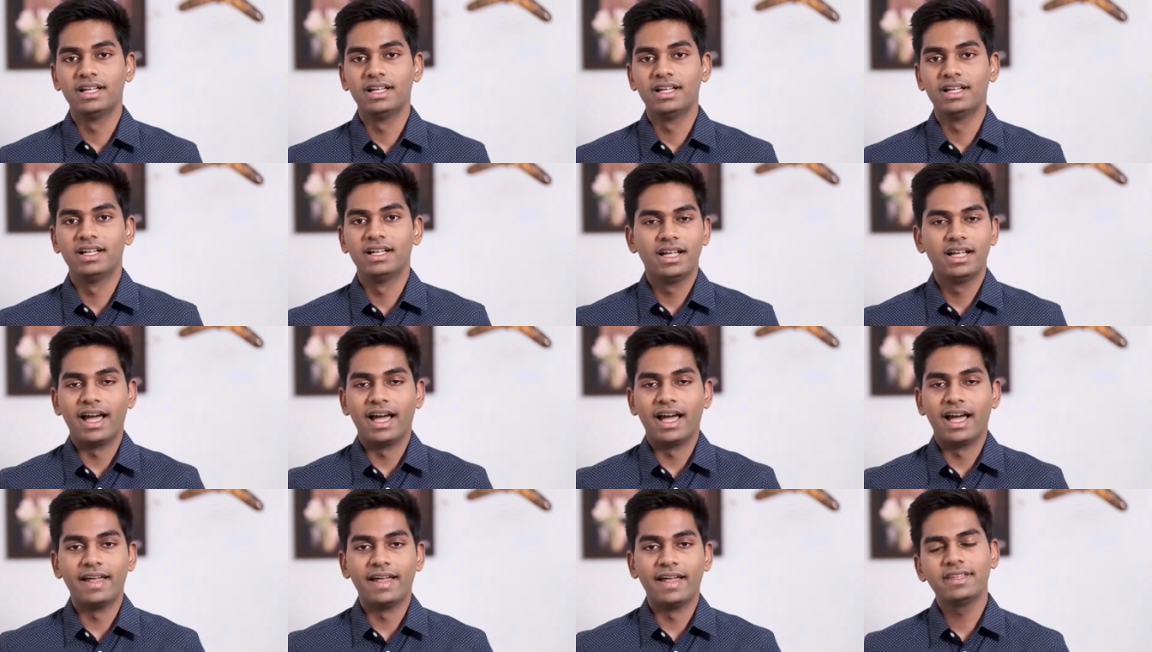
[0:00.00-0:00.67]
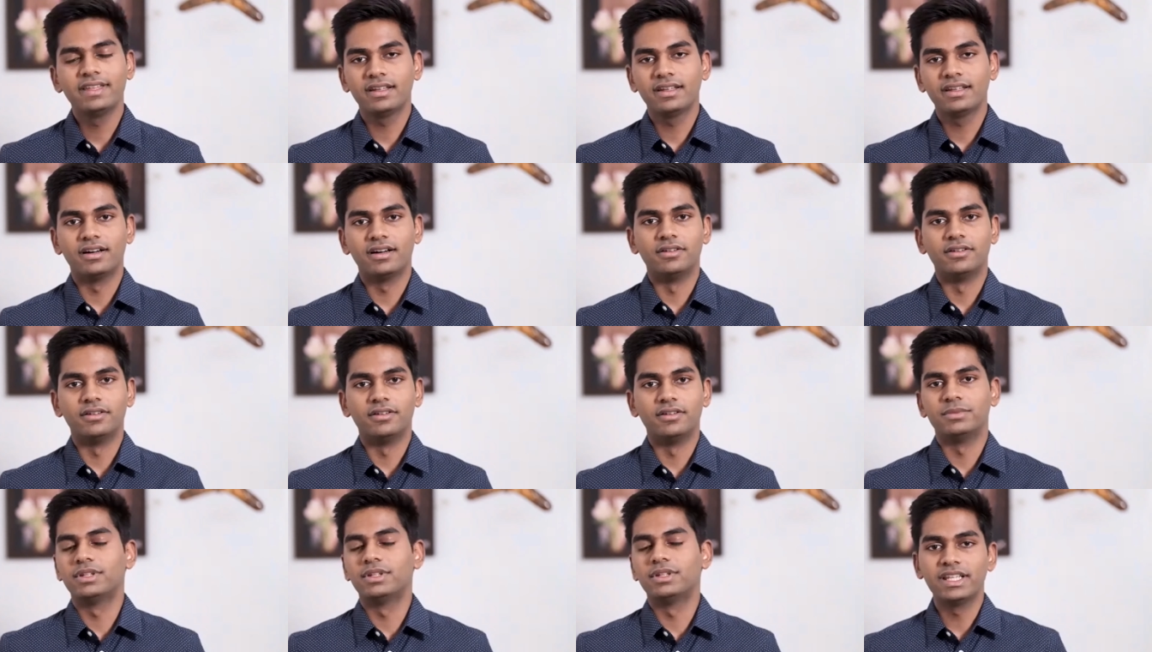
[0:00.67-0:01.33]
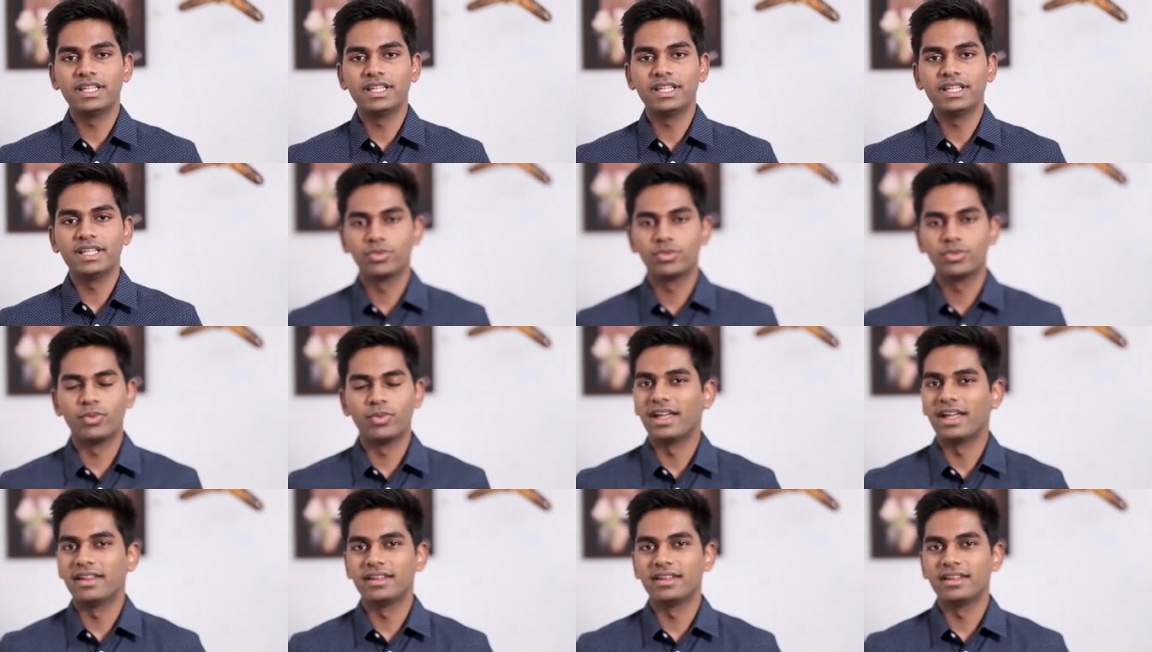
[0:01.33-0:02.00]
I think um, the best way, I
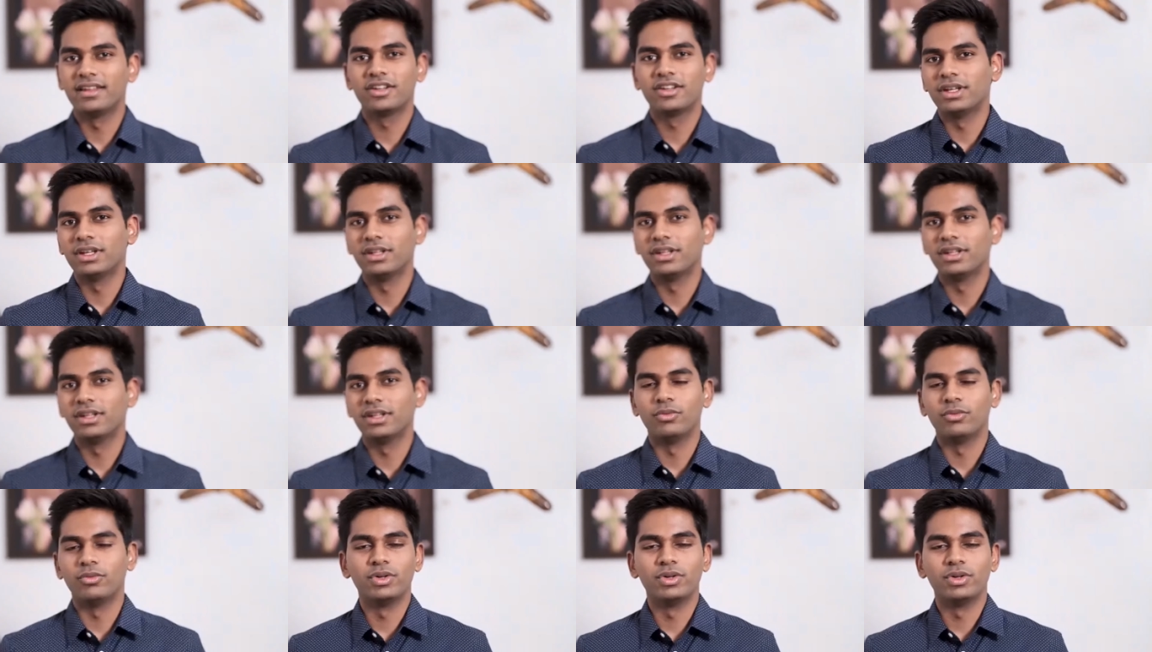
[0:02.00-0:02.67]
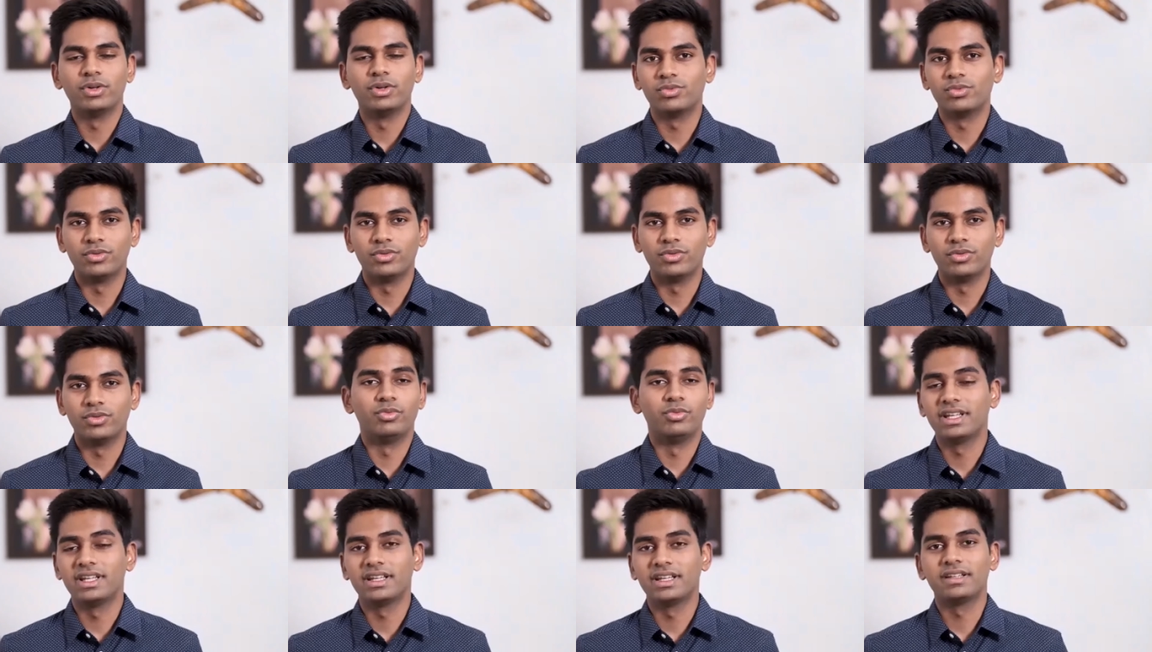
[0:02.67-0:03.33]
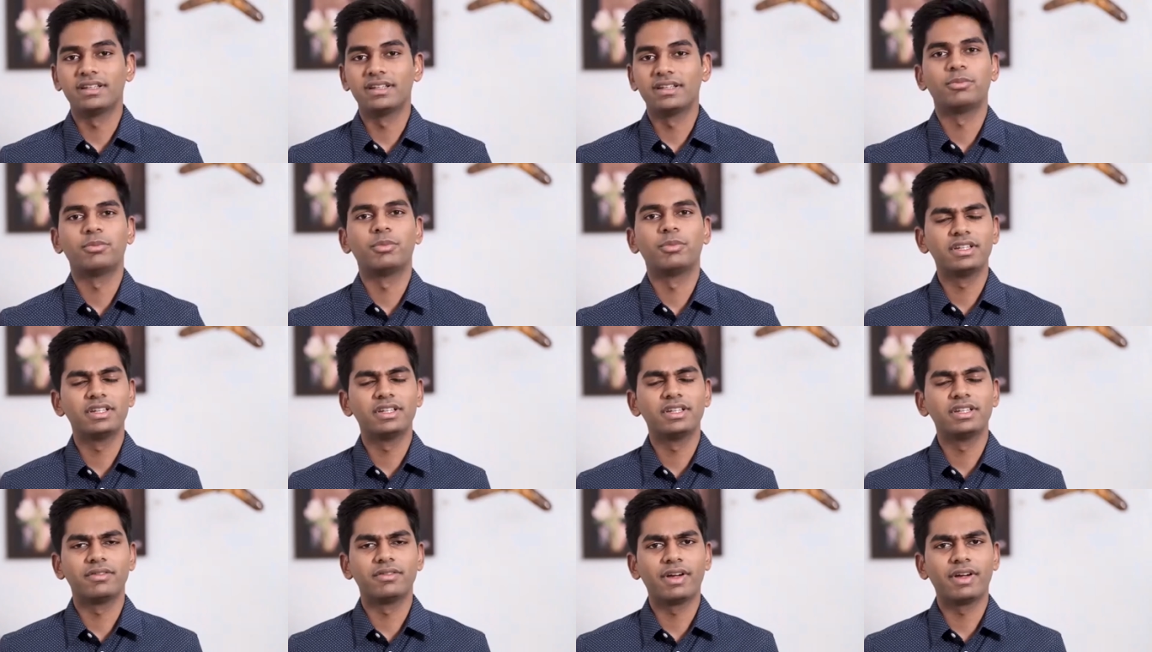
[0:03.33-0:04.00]
think to me, which was thing is because if
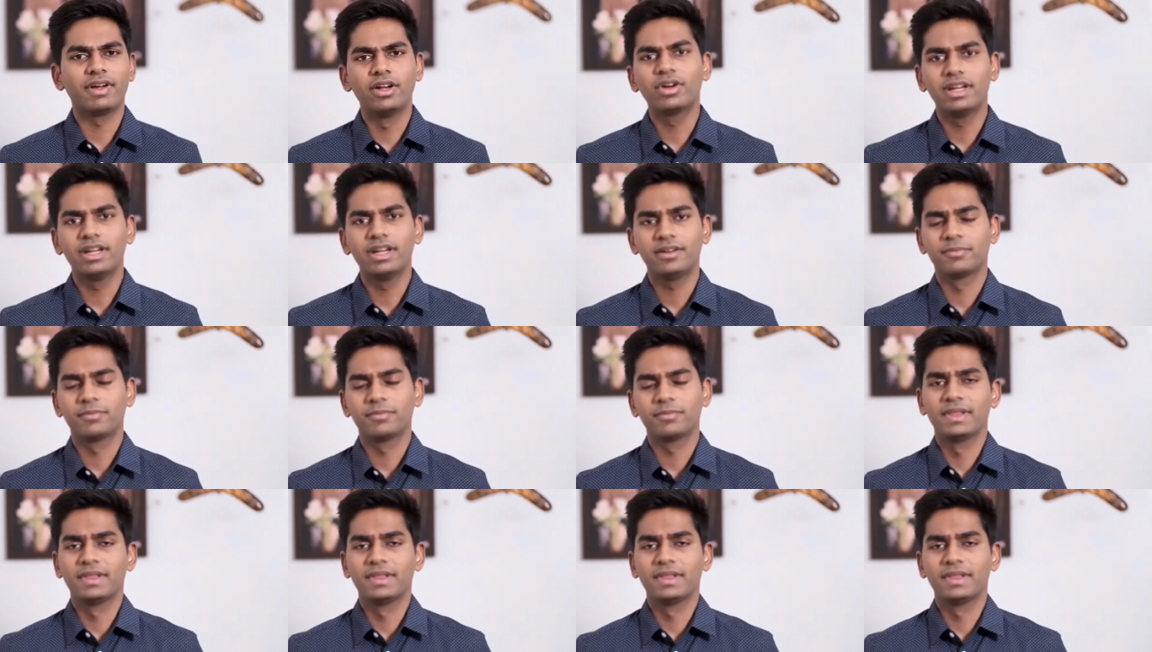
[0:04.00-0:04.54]
I look at it,